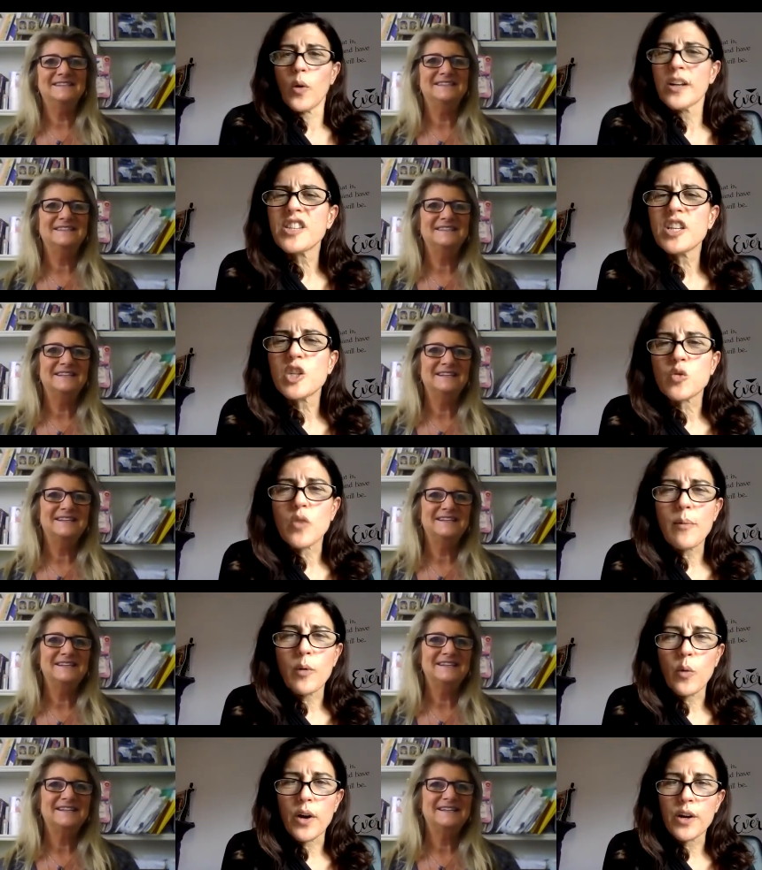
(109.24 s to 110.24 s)
Speaker 1: Where's the
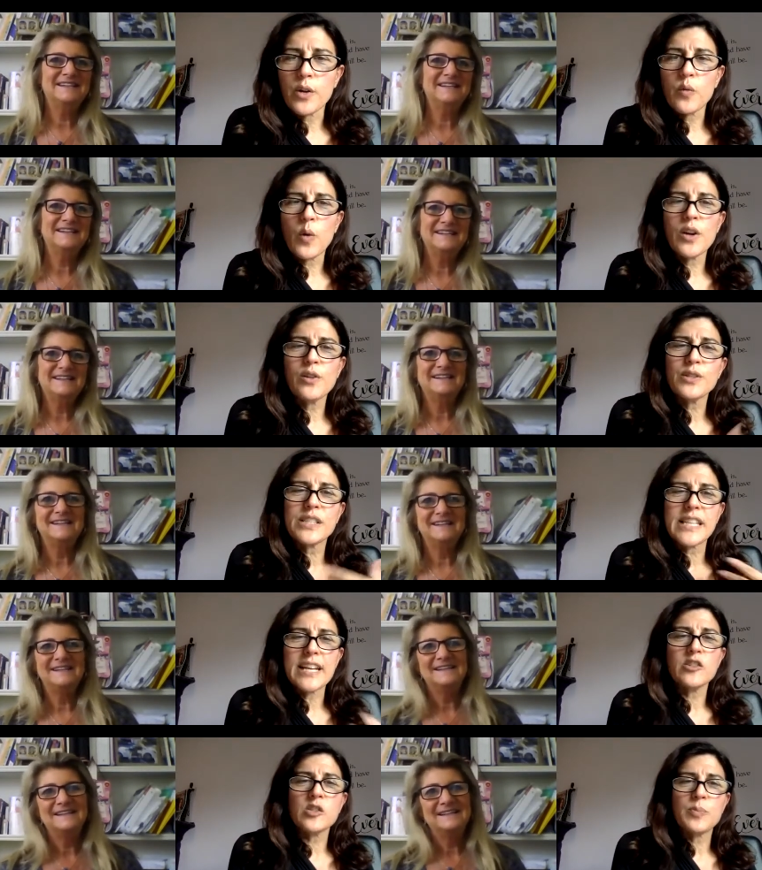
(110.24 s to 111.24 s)
trouble? Where do where do
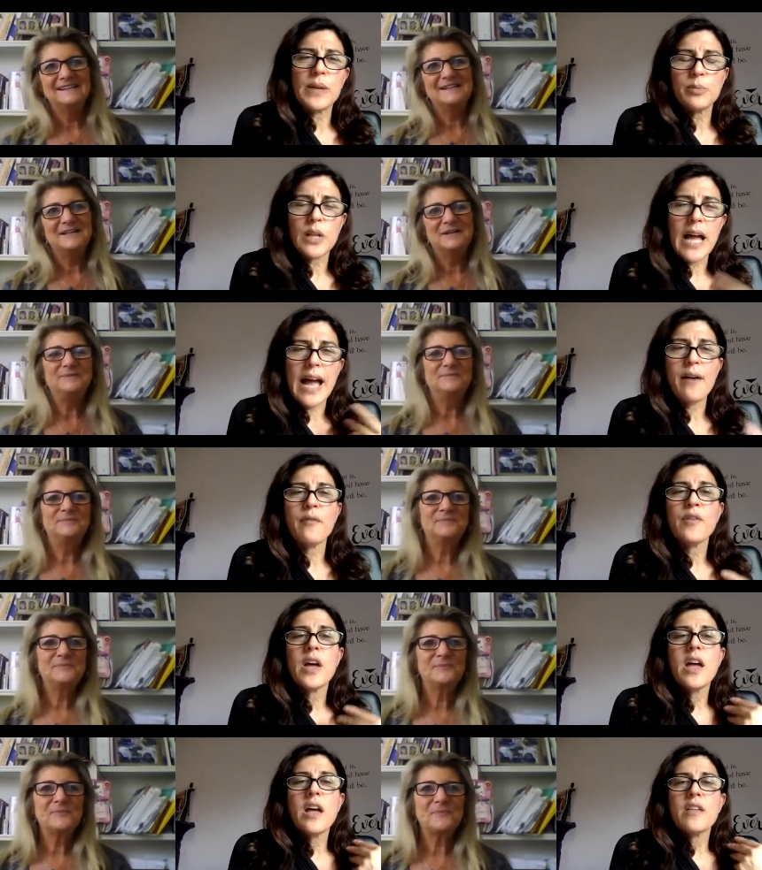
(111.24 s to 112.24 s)
salespeople have
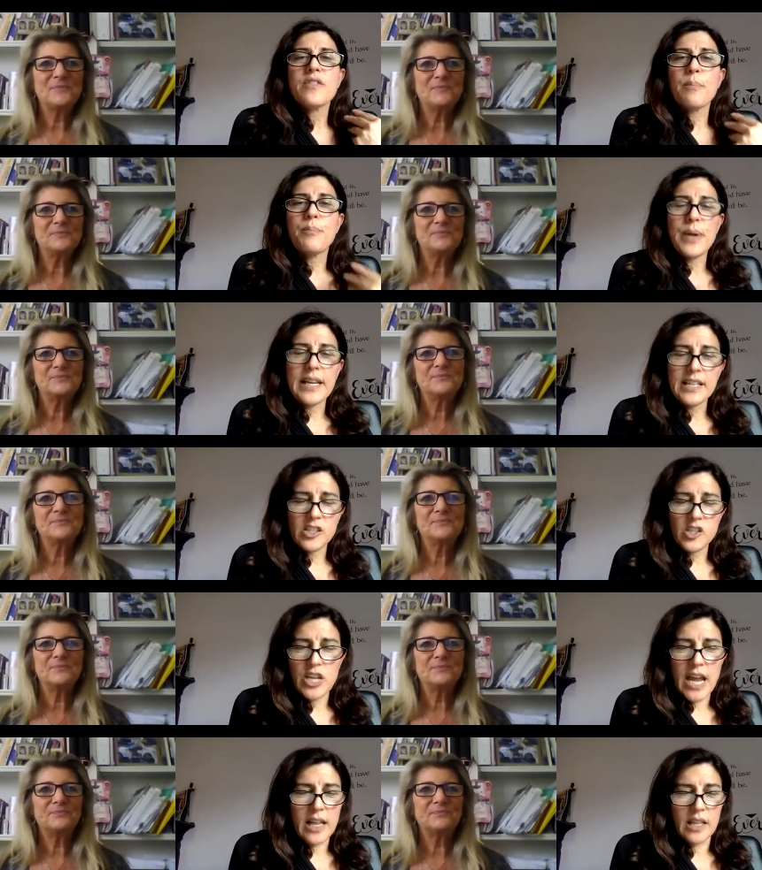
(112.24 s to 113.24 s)
the biggest
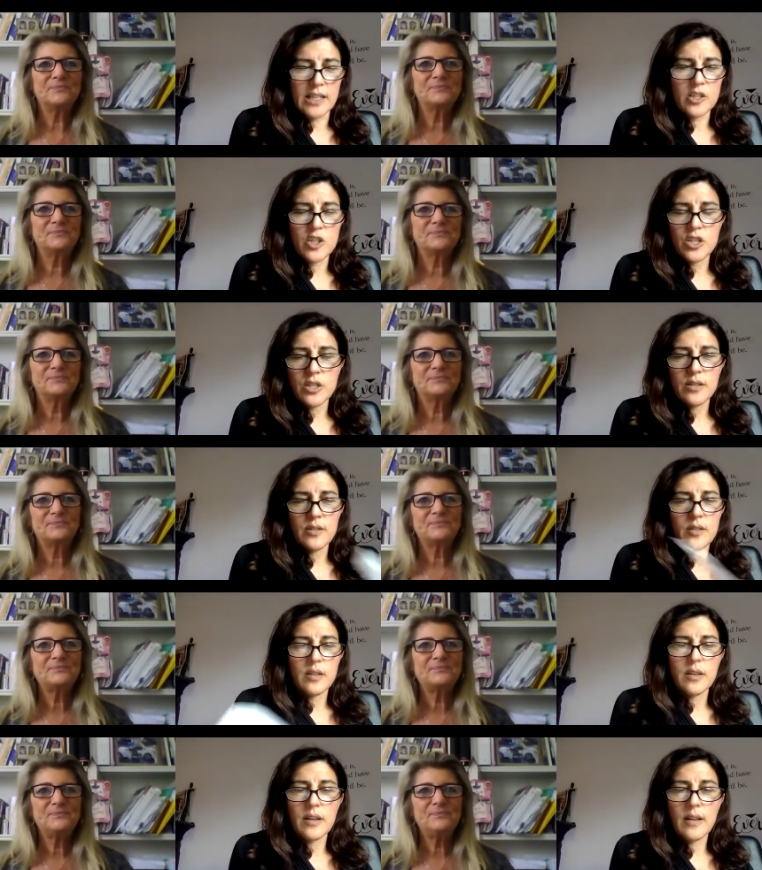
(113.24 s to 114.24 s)
challenge?
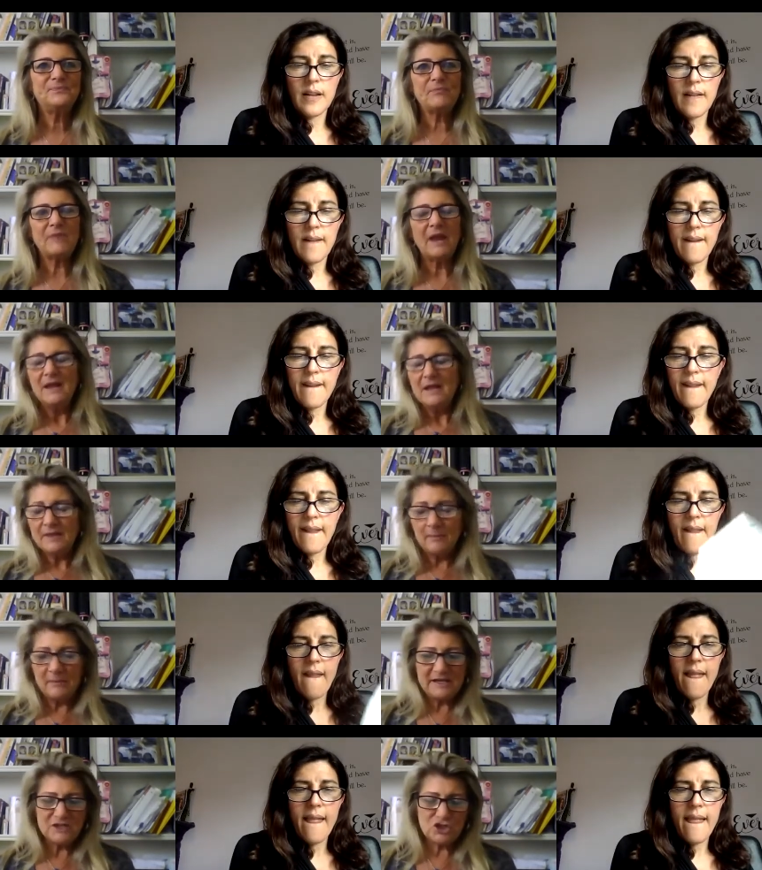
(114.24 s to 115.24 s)
The
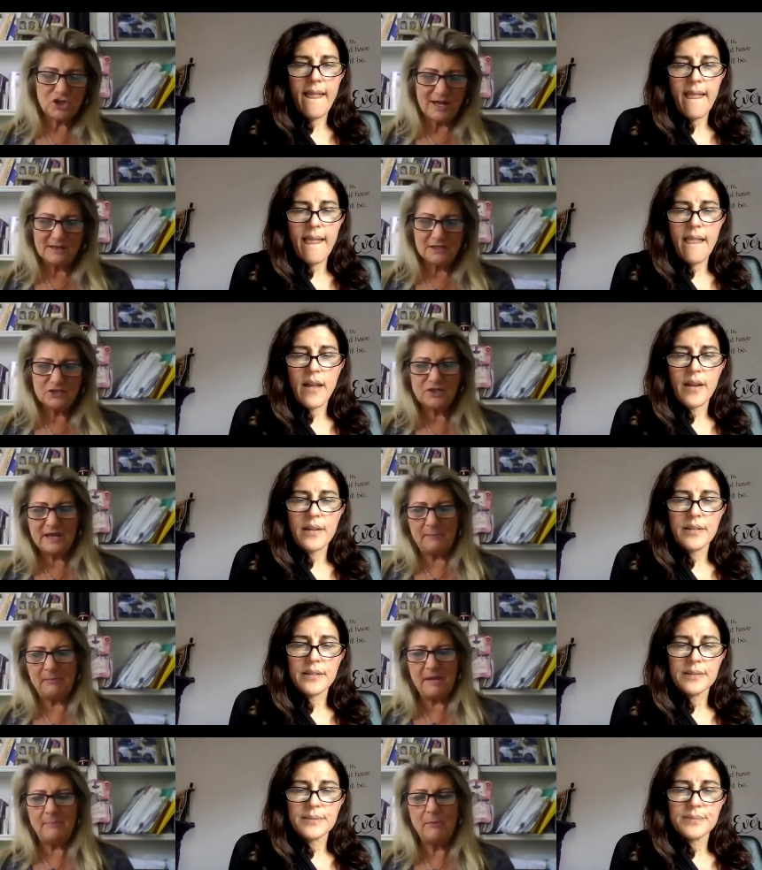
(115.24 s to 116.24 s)
biggest
Speaker 2: challenge that
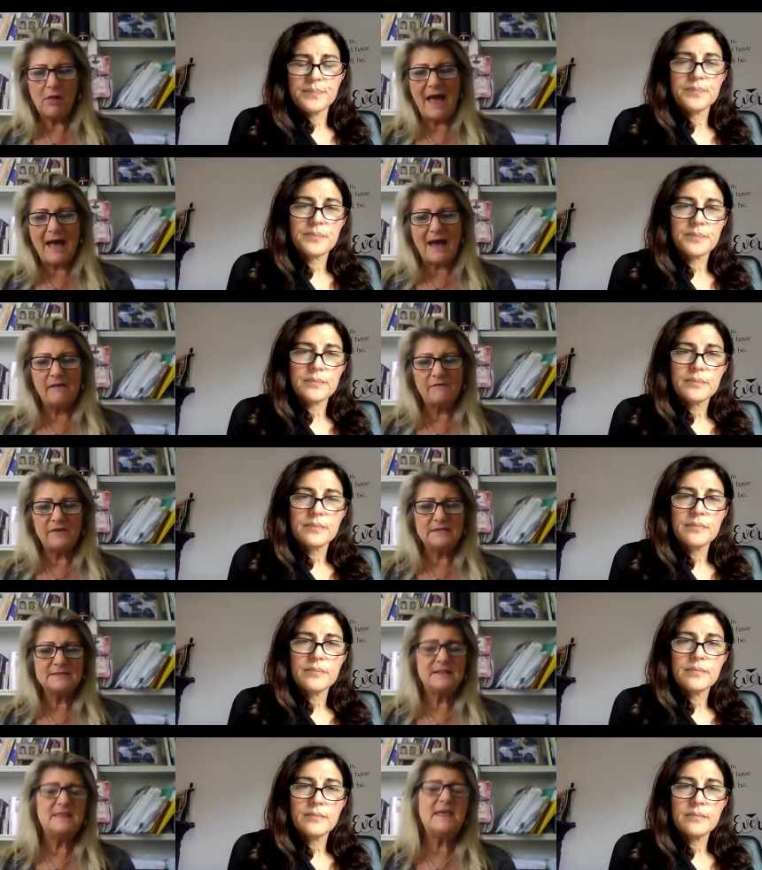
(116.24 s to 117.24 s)
people have is
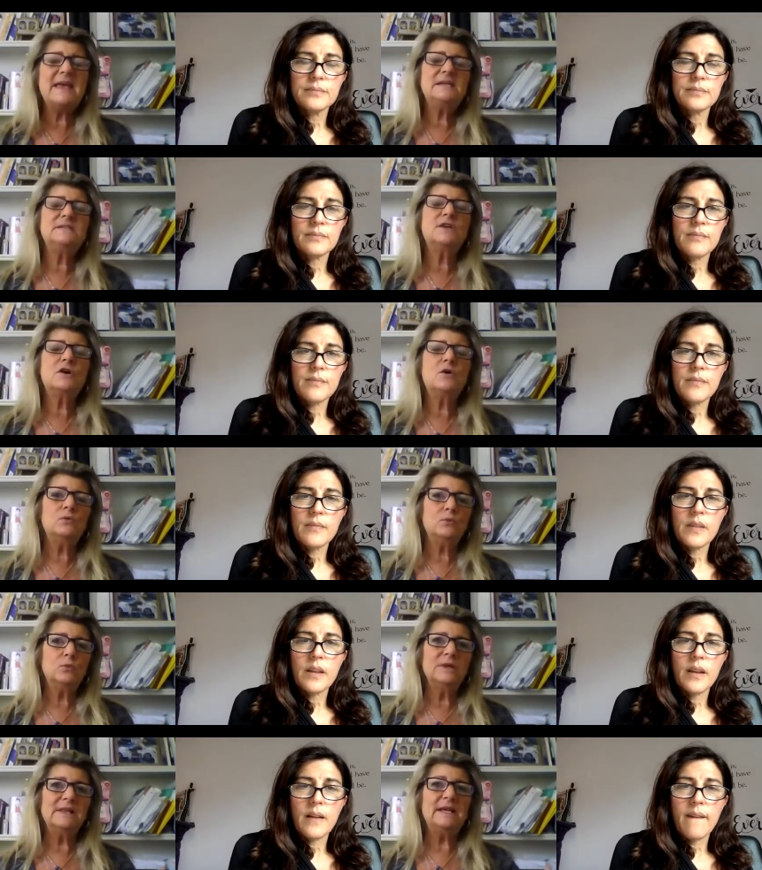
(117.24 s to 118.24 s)
they don't
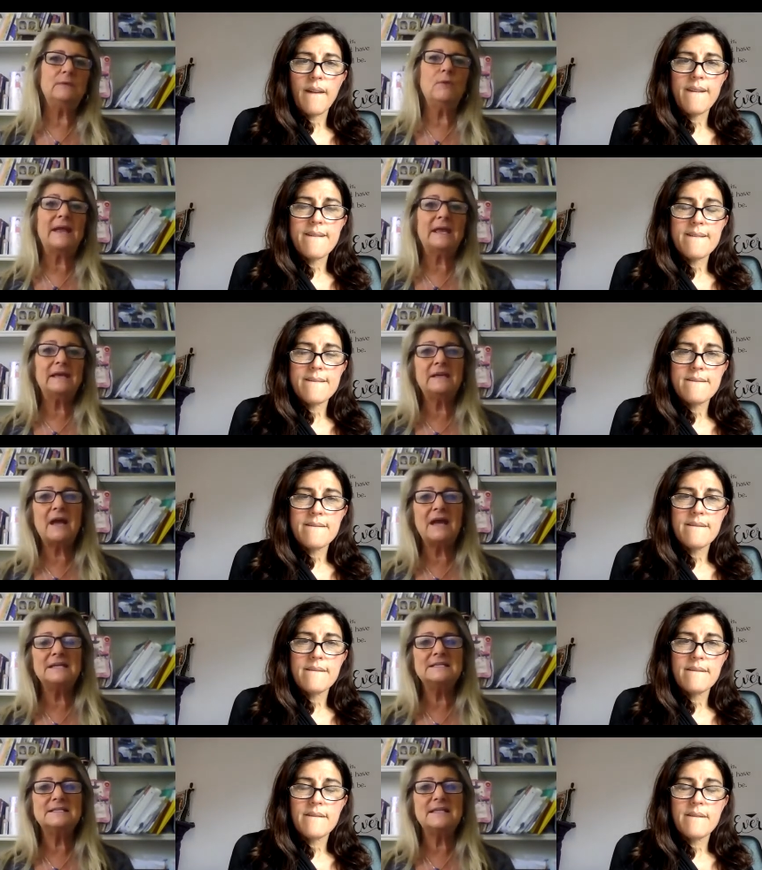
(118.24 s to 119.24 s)
really recognize
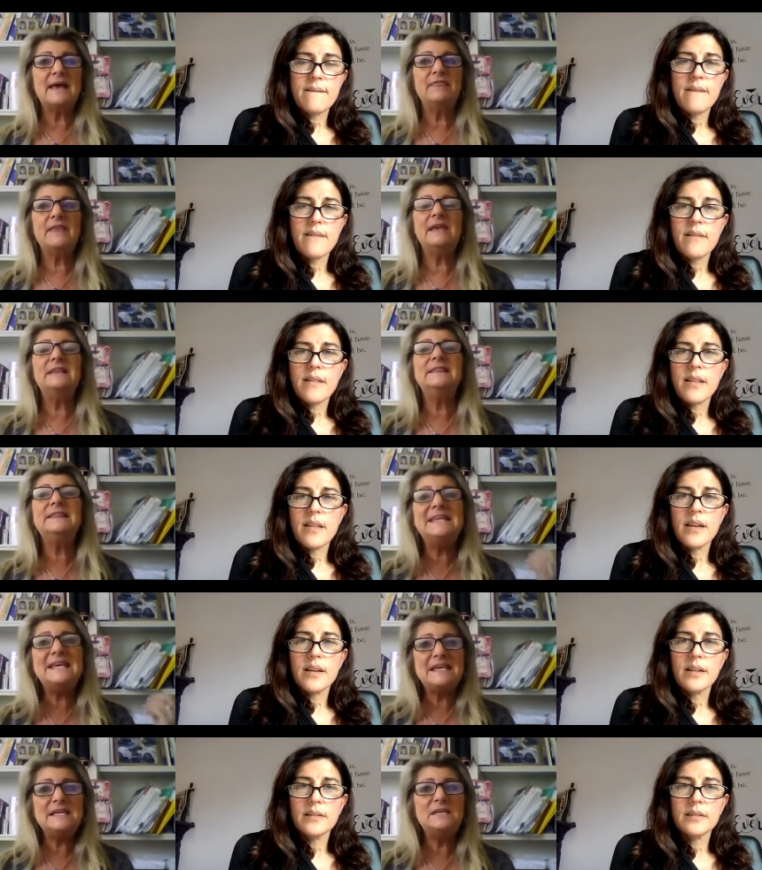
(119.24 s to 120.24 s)
that they
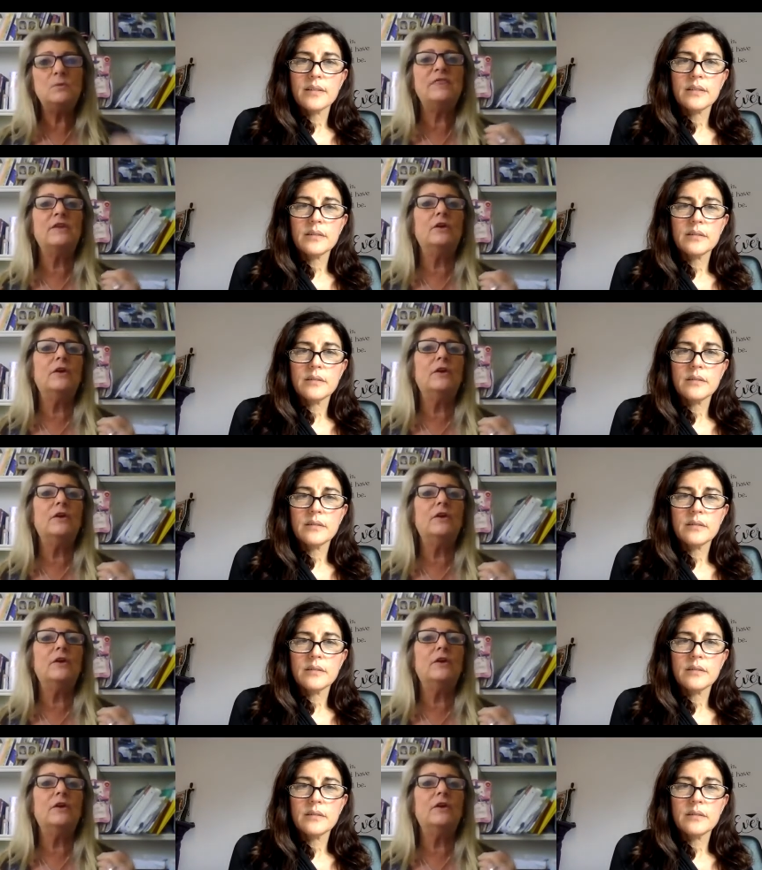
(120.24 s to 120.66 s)
lead with their